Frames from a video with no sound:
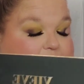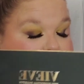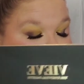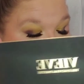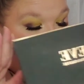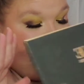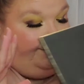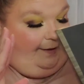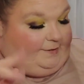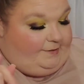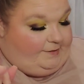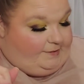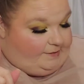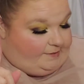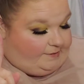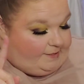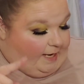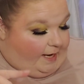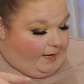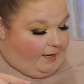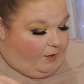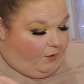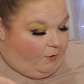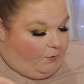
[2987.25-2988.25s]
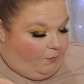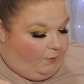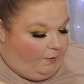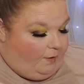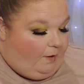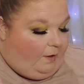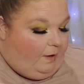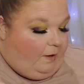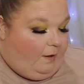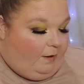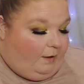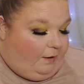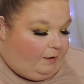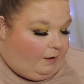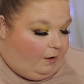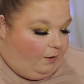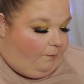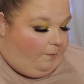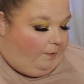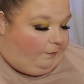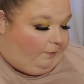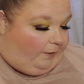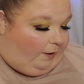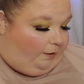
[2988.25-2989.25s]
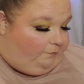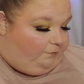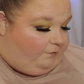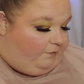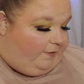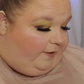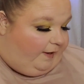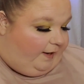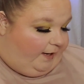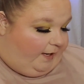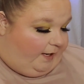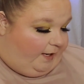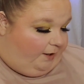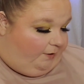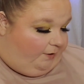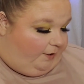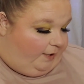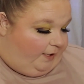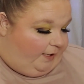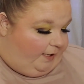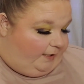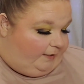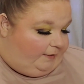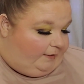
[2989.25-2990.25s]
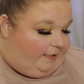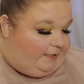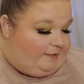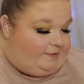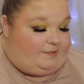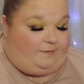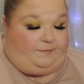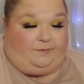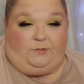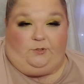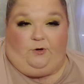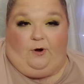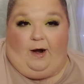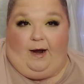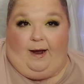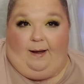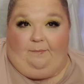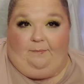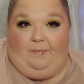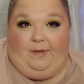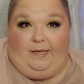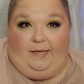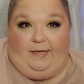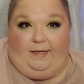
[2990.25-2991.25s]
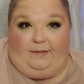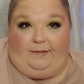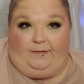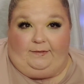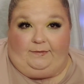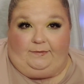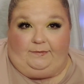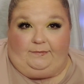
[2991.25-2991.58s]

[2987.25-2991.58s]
So, go on over there and hit that subscribe button.